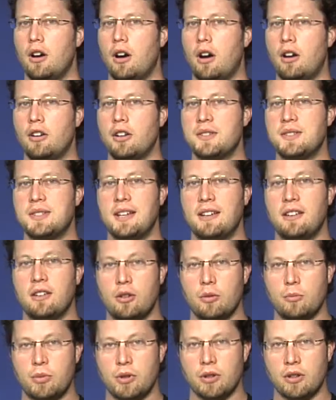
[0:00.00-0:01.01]
On a second
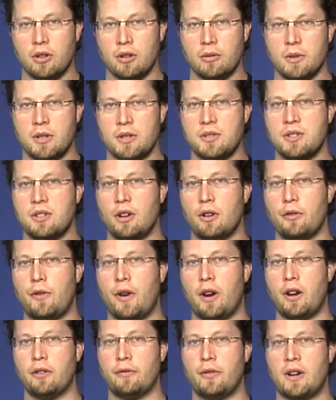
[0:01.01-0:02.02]
computer, install
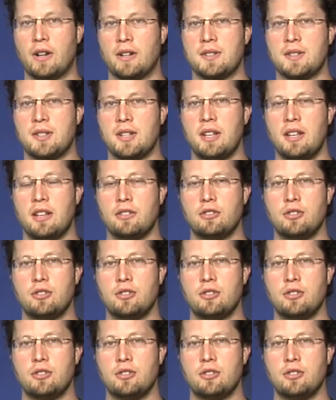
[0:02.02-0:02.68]
Firefox Sync and